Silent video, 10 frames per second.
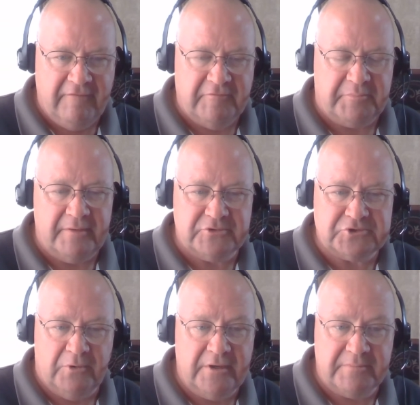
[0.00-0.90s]
I haven't
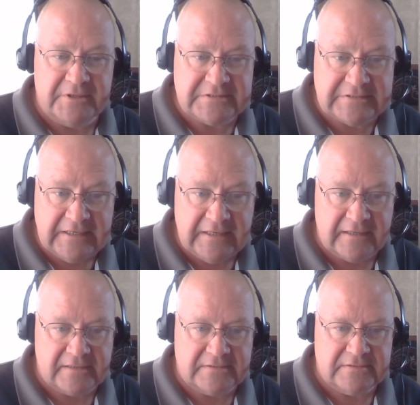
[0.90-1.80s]
published one but
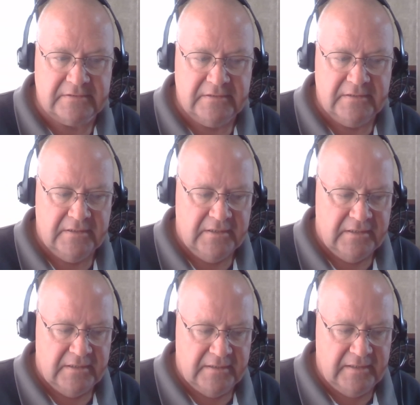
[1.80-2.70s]
six.
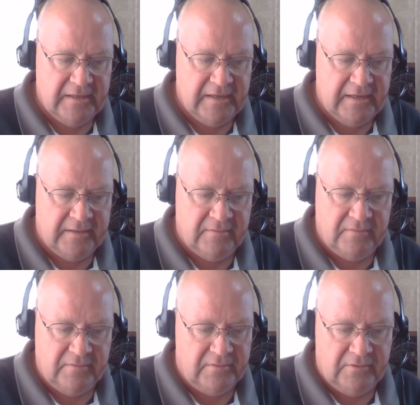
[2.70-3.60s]

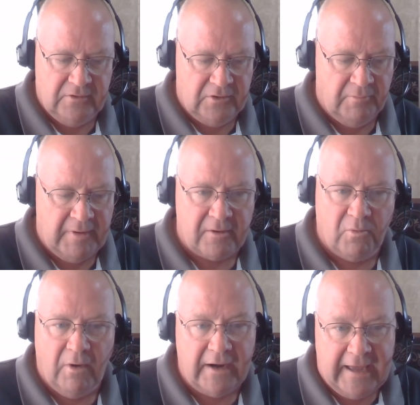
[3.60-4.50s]
And no
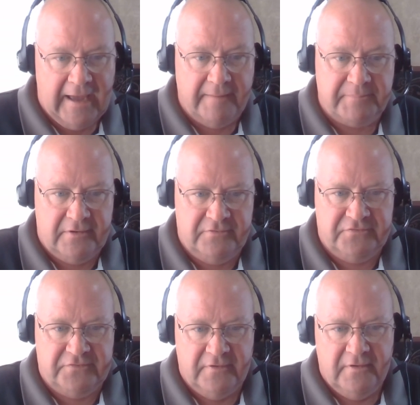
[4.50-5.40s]
matter what
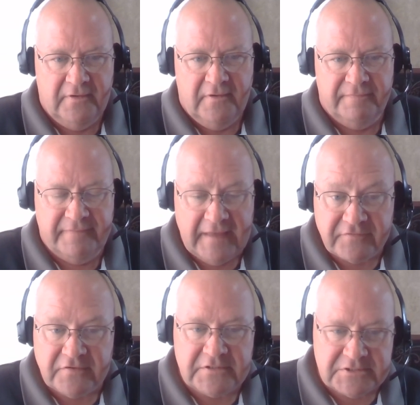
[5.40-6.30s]
happens,
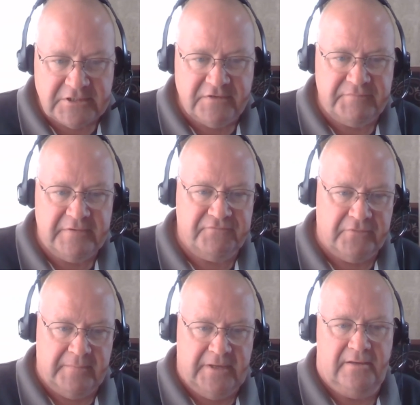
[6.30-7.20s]
that's an achievement
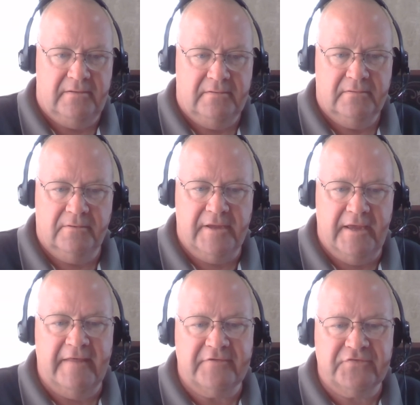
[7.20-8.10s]
for me.
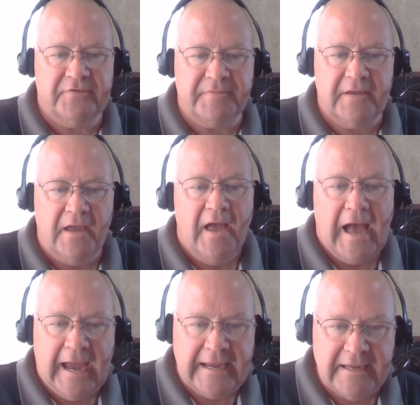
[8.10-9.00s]
Okay, that's something
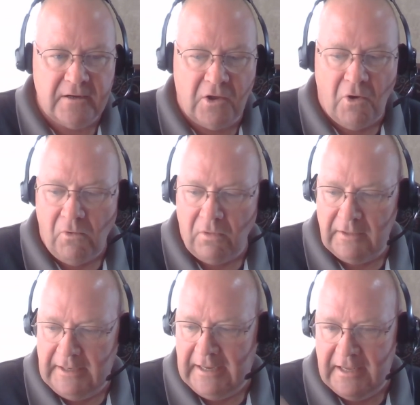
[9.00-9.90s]
I hit a
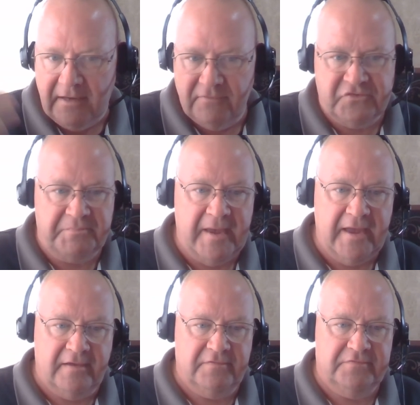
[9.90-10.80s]
goal and I hit it in
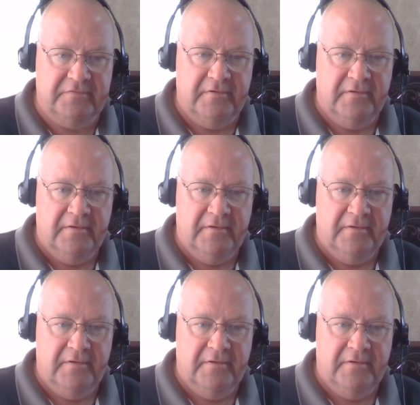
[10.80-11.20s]
spades.